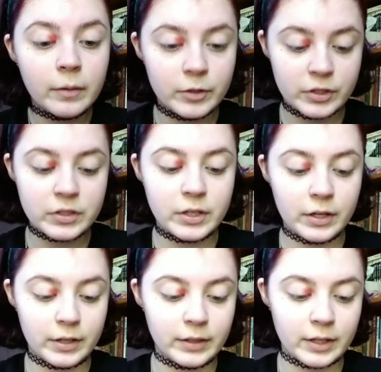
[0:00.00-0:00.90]
which is
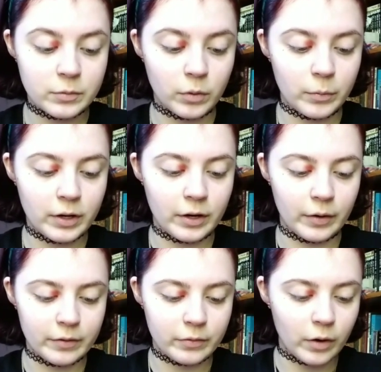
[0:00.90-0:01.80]
good. That's what we're
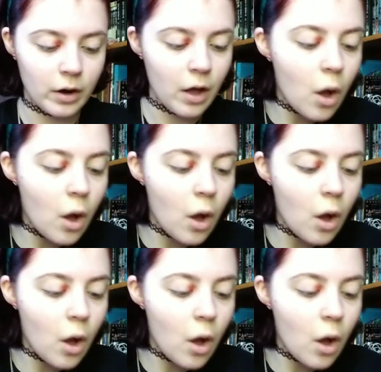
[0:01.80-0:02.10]
going for.